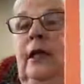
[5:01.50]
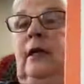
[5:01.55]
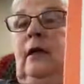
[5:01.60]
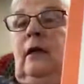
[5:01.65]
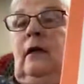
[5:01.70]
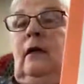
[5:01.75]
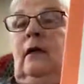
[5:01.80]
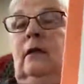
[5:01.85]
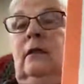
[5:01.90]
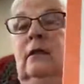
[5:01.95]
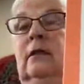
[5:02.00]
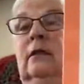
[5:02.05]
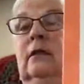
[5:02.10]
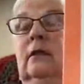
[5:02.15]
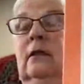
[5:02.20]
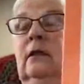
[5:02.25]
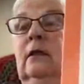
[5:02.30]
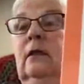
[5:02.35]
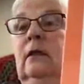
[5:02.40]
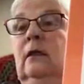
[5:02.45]
Art.
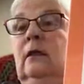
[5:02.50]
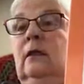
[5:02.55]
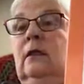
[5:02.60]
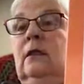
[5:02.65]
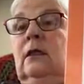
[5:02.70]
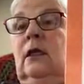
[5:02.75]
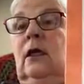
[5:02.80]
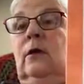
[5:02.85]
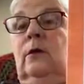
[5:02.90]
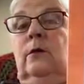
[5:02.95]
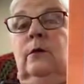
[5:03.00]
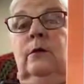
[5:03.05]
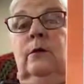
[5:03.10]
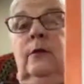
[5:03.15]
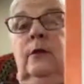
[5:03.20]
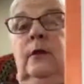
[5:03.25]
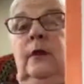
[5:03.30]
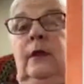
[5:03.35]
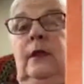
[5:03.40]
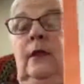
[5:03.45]
So
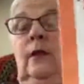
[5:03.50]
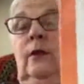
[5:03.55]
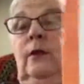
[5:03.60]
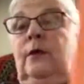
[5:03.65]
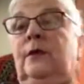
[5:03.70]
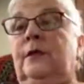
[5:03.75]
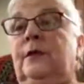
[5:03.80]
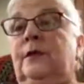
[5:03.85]
in order